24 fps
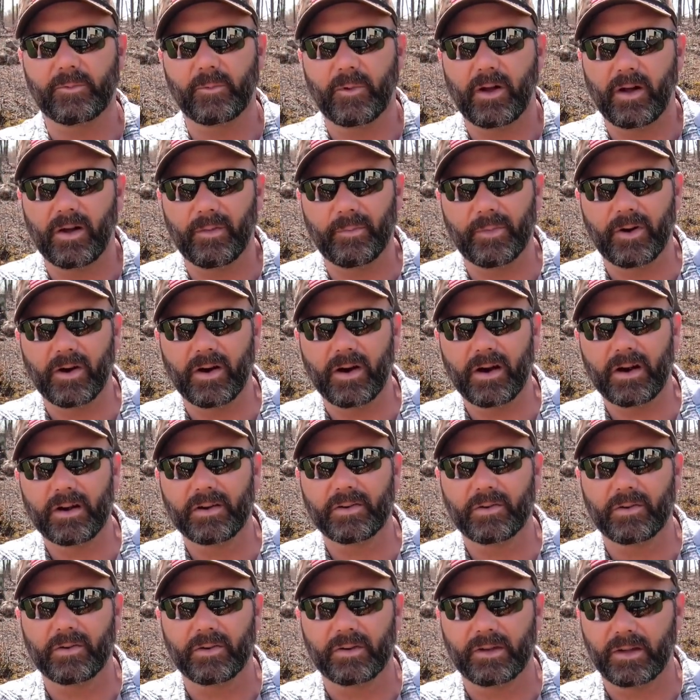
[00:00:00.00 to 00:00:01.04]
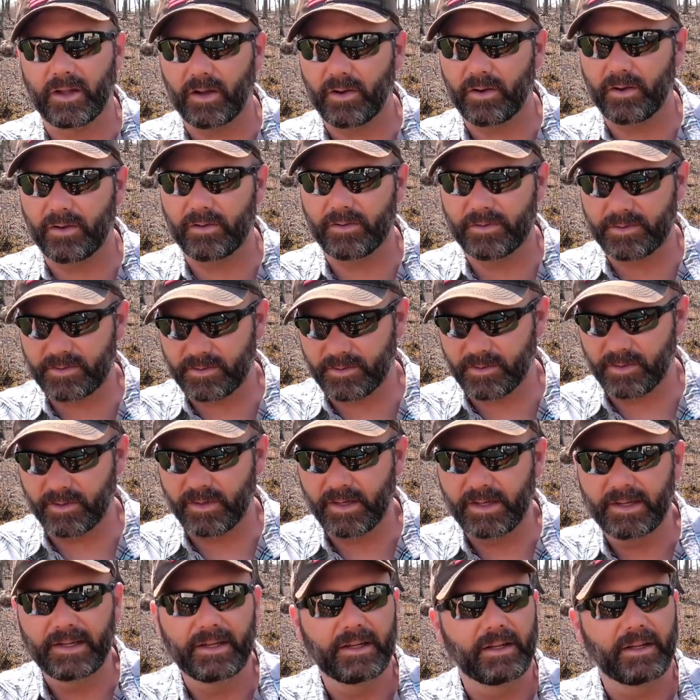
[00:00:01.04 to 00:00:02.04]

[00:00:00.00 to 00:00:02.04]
Walmart or Lowe's, or